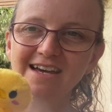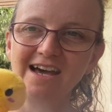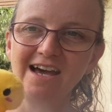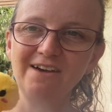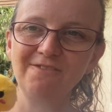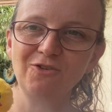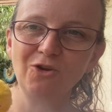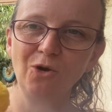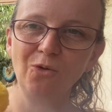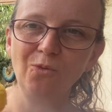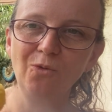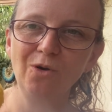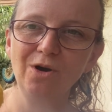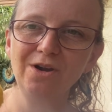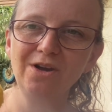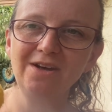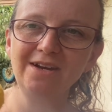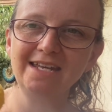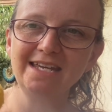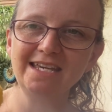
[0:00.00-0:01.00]
I've got
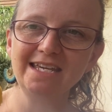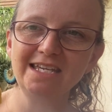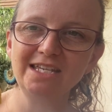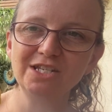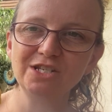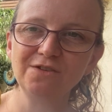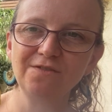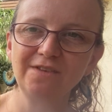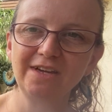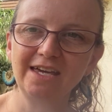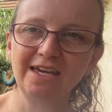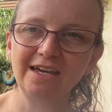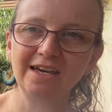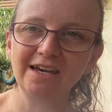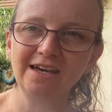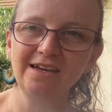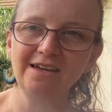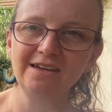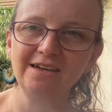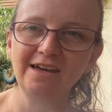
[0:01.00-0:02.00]
one on each
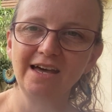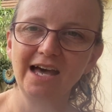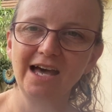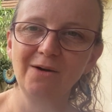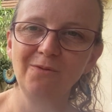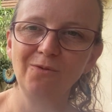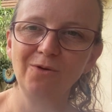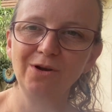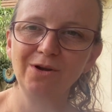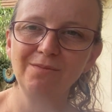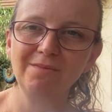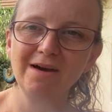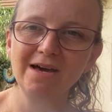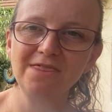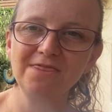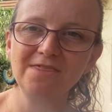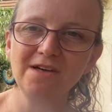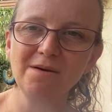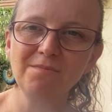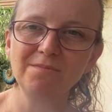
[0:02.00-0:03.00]
finger and one on my
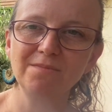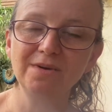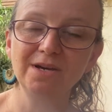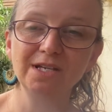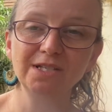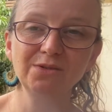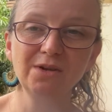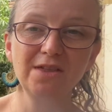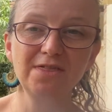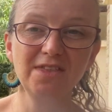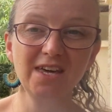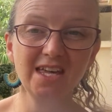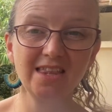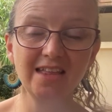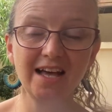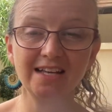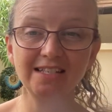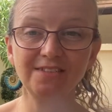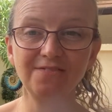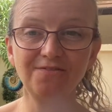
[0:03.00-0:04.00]
thumb. So I think
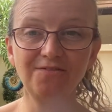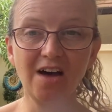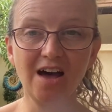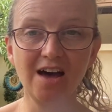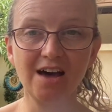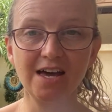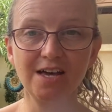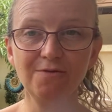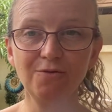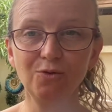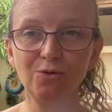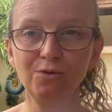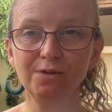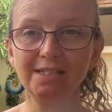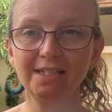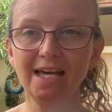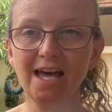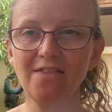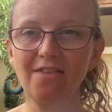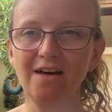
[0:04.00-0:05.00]
that's five
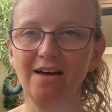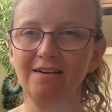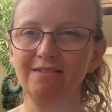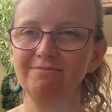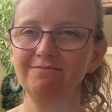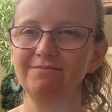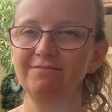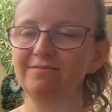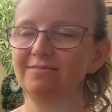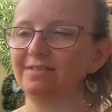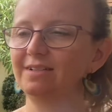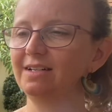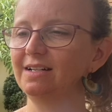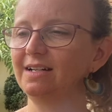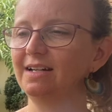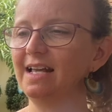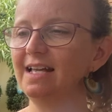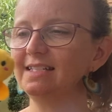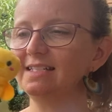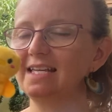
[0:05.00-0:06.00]
altogether.
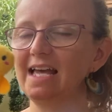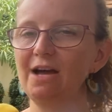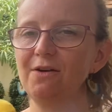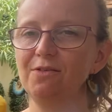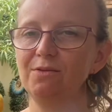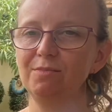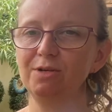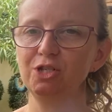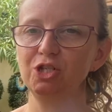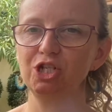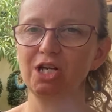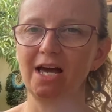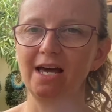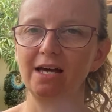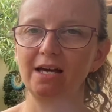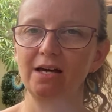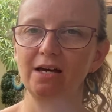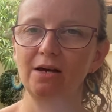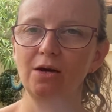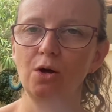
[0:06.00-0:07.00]
Let's count them and
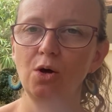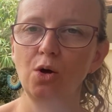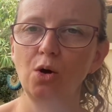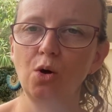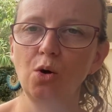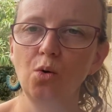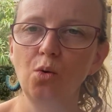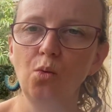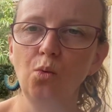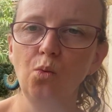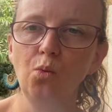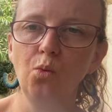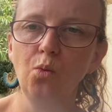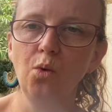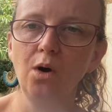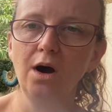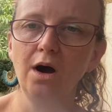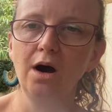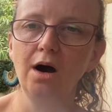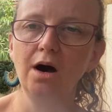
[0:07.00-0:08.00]
check.
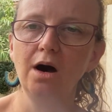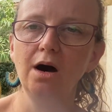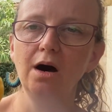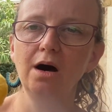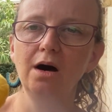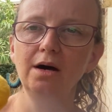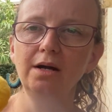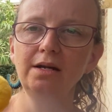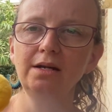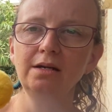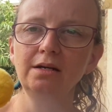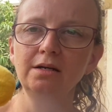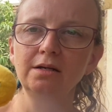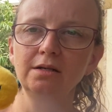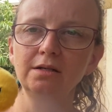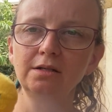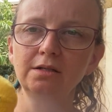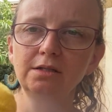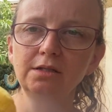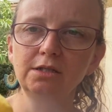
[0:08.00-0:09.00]
One,
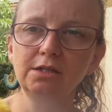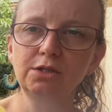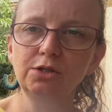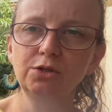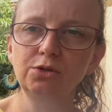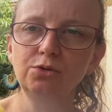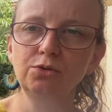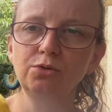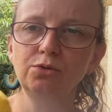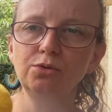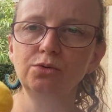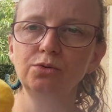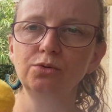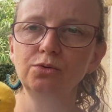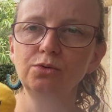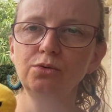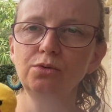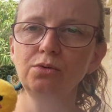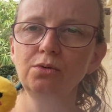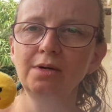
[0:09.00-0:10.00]

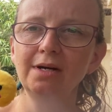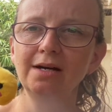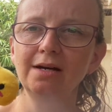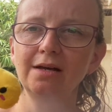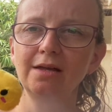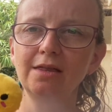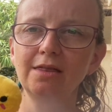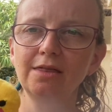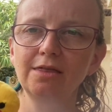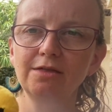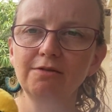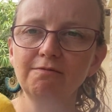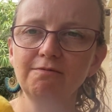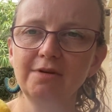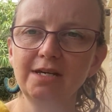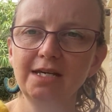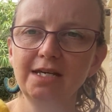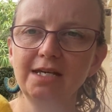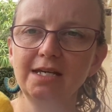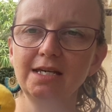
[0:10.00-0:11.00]
two,
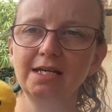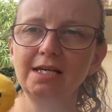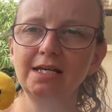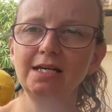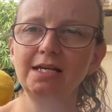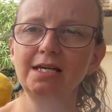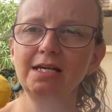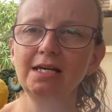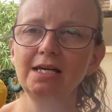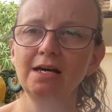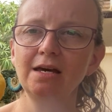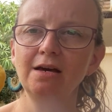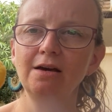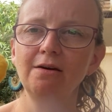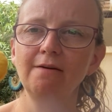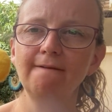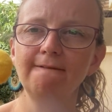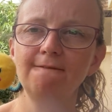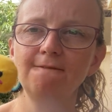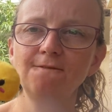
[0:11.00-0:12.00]
three,
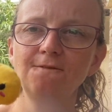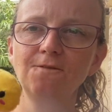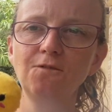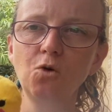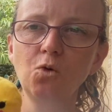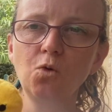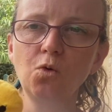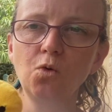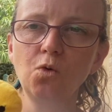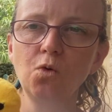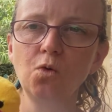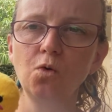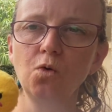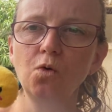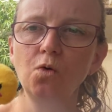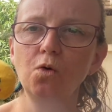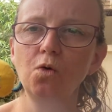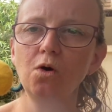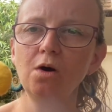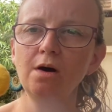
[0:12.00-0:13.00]

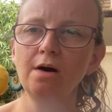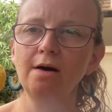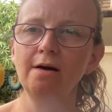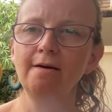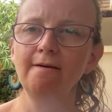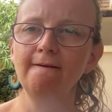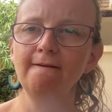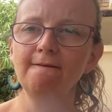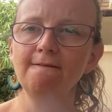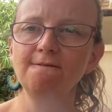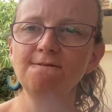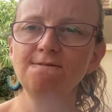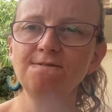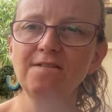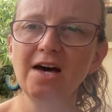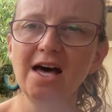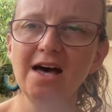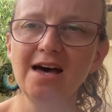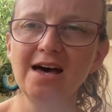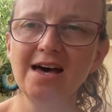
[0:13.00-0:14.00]
four,
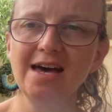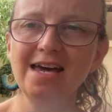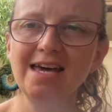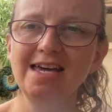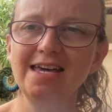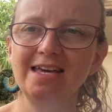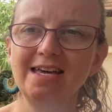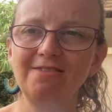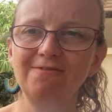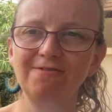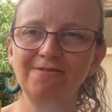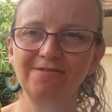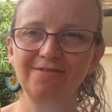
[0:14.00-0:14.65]
five.